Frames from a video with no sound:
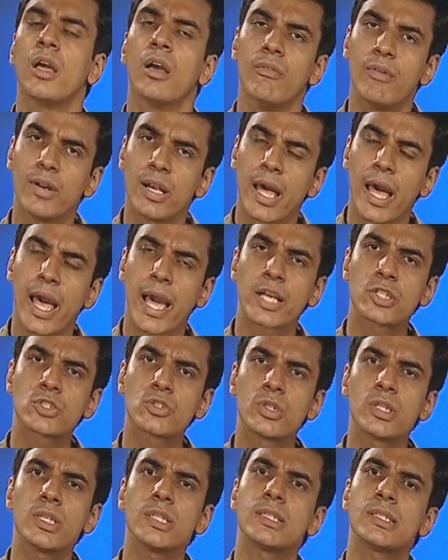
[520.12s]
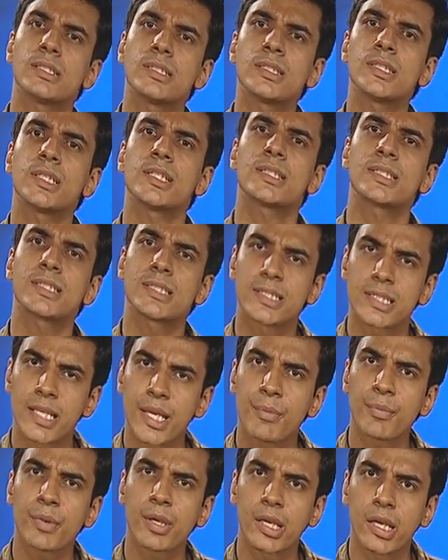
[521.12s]
Well, actually this is the
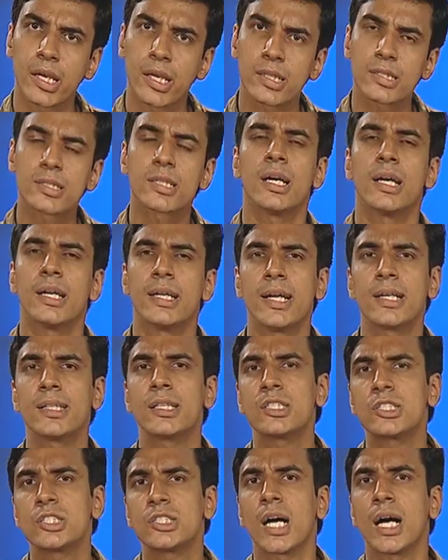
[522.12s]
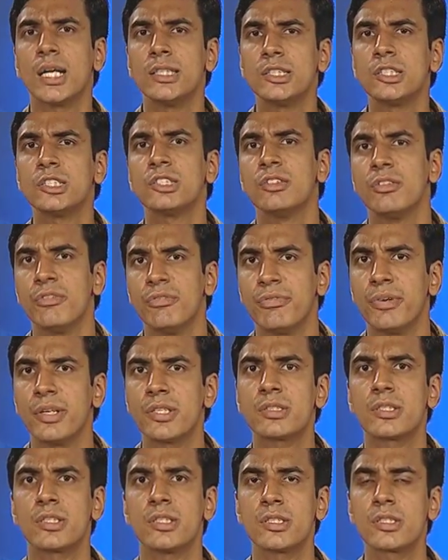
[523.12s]
same case that the charges
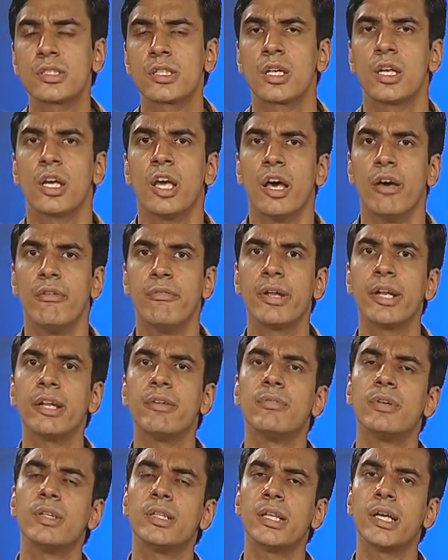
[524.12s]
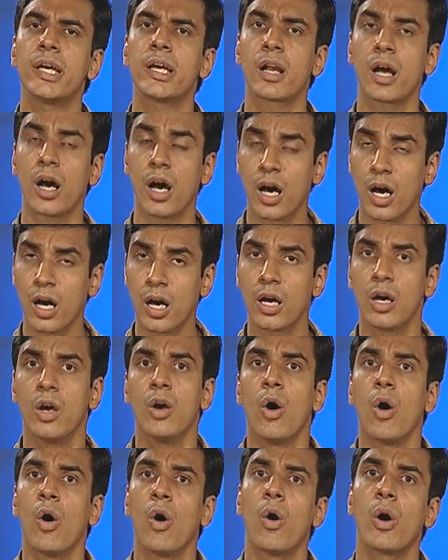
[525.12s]
faces whenever they are
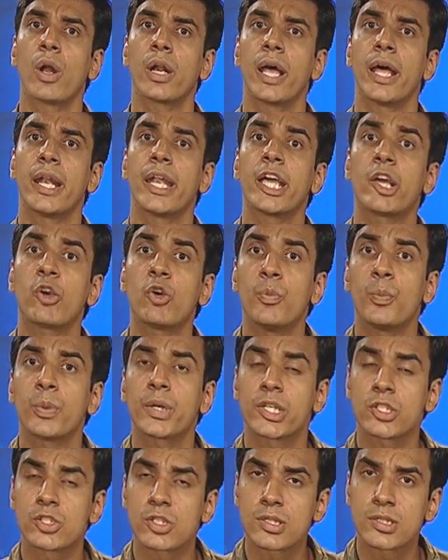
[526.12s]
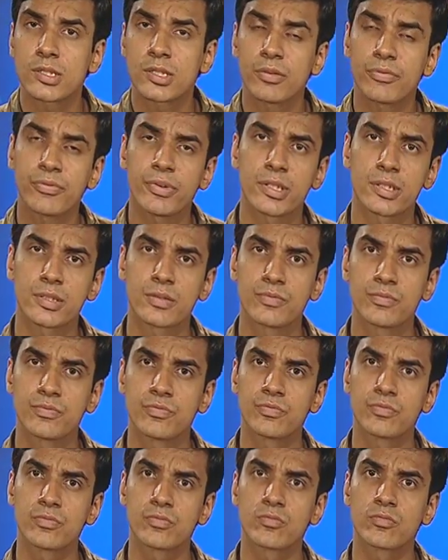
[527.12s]
on an equipotential surface.
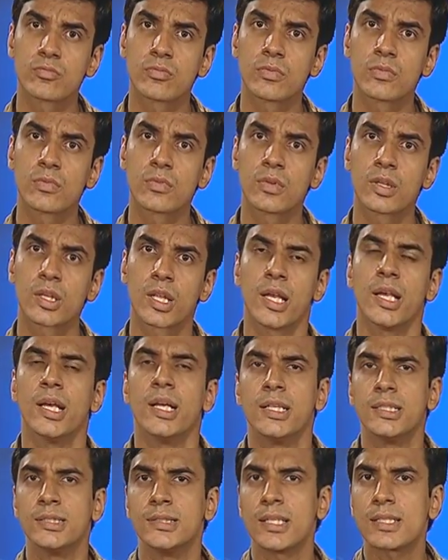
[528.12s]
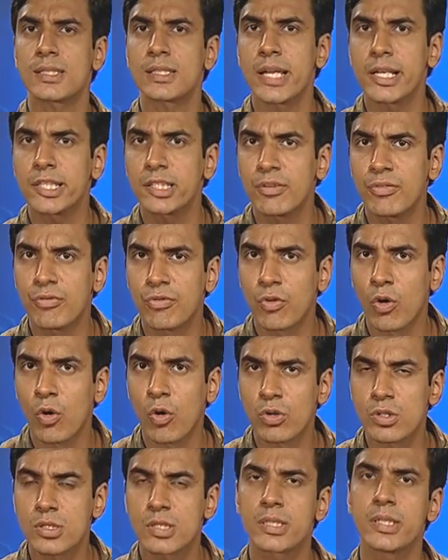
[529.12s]
Just like the
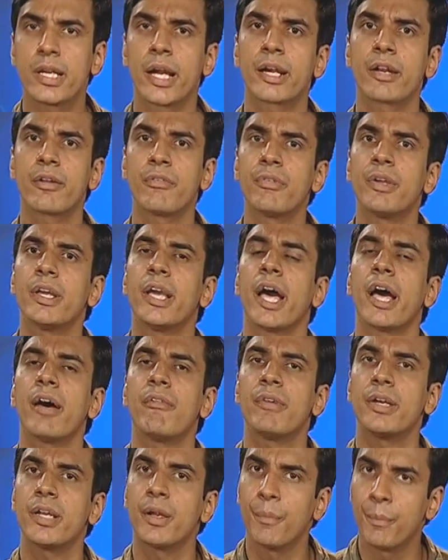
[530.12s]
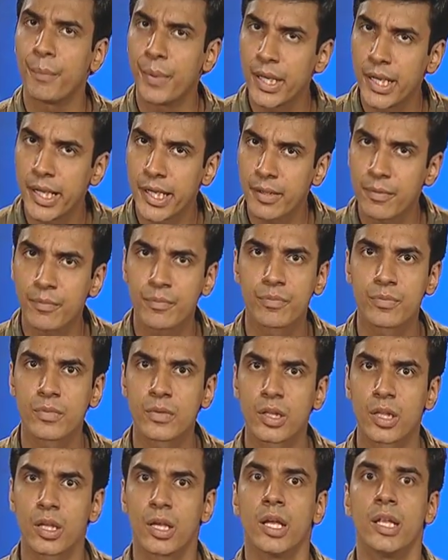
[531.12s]
floors that we have in a building,
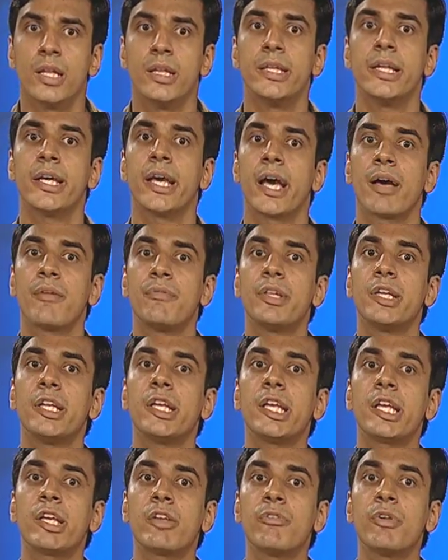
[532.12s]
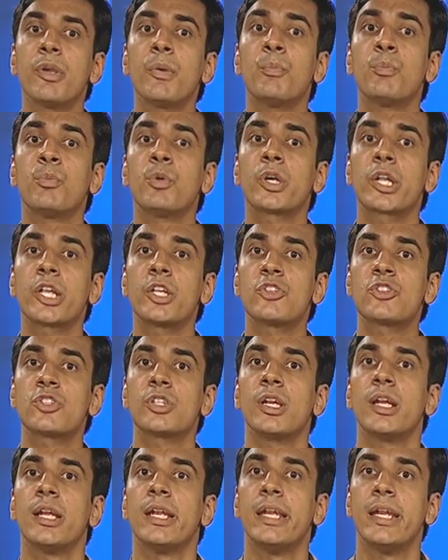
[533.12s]
they have the
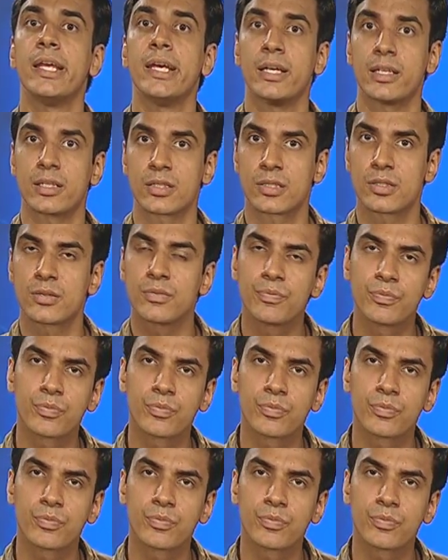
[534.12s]
equipotential layers.